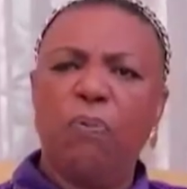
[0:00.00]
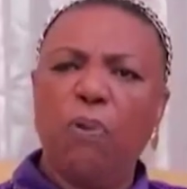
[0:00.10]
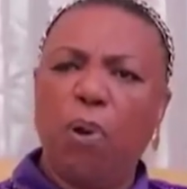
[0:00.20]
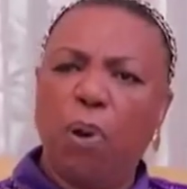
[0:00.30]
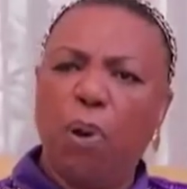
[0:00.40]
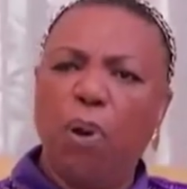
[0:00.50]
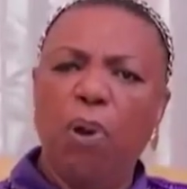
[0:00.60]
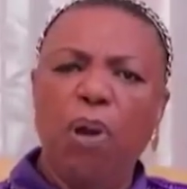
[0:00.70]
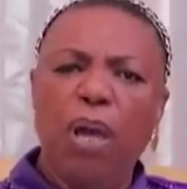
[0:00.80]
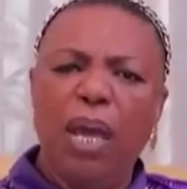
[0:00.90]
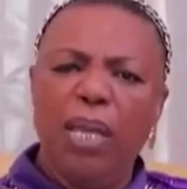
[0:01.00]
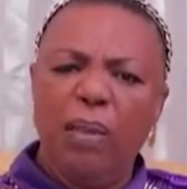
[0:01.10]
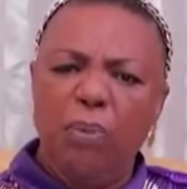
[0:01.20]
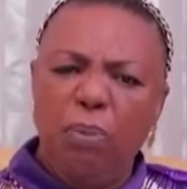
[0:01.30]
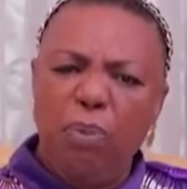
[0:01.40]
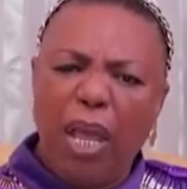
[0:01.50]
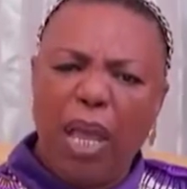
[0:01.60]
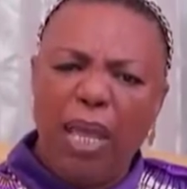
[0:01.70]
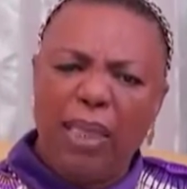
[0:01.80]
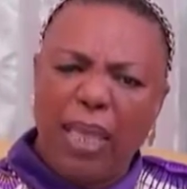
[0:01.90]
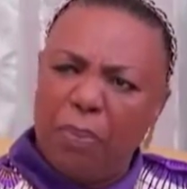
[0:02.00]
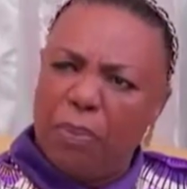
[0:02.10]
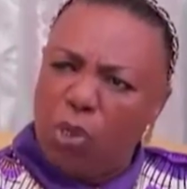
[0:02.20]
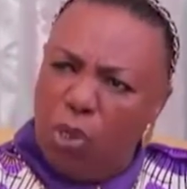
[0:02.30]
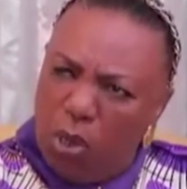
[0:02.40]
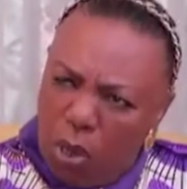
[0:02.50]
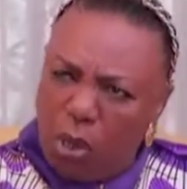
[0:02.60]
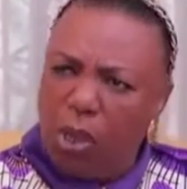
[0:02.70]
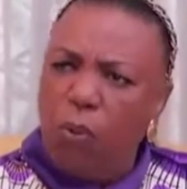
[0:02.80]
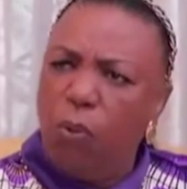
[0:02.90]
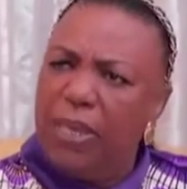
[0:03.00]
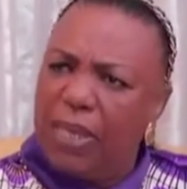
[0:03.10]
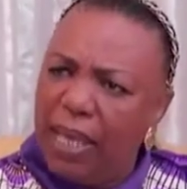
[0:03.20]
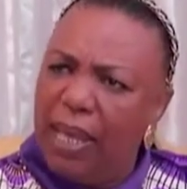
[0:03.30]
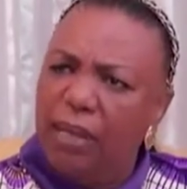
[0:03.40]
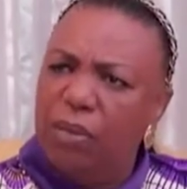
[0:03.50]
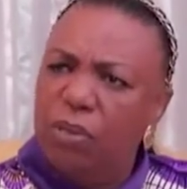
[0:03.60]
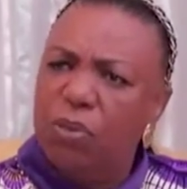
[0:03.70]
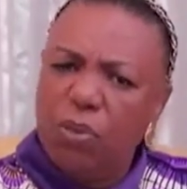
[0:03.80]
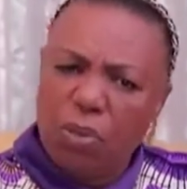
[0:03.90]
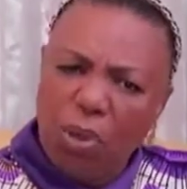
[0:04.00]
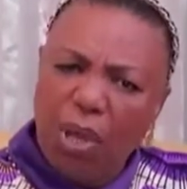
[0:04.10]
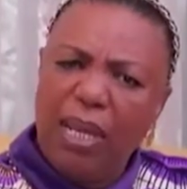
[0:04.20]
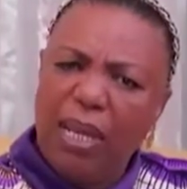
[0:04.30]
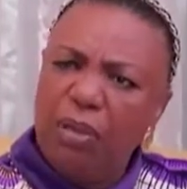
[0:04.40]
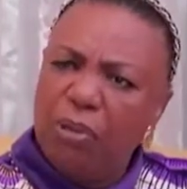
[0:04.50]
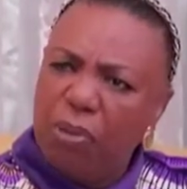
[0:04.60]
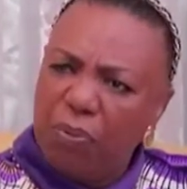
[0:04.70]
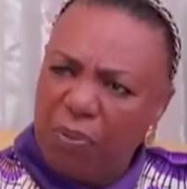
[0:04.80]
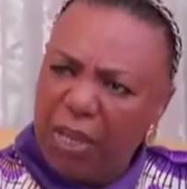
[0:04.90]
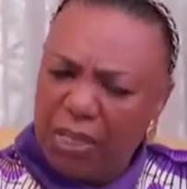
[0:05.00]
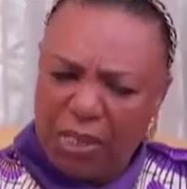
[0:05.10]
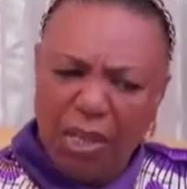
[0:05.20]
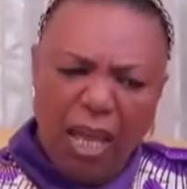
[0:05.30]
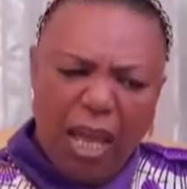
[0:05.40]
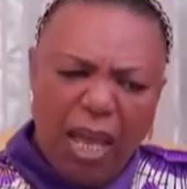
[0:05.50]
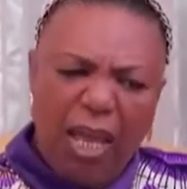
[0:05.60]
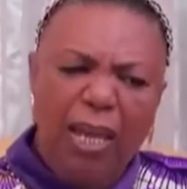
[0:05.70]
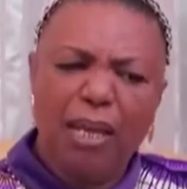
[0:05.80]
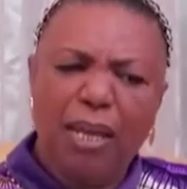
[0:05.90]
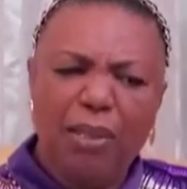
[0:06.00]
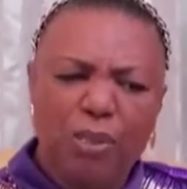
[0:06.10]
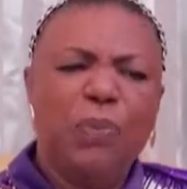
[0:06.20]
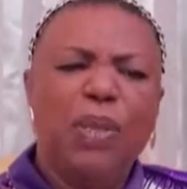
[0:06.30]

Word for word: for uh, them to look within, to do an introvert, uh, uh, to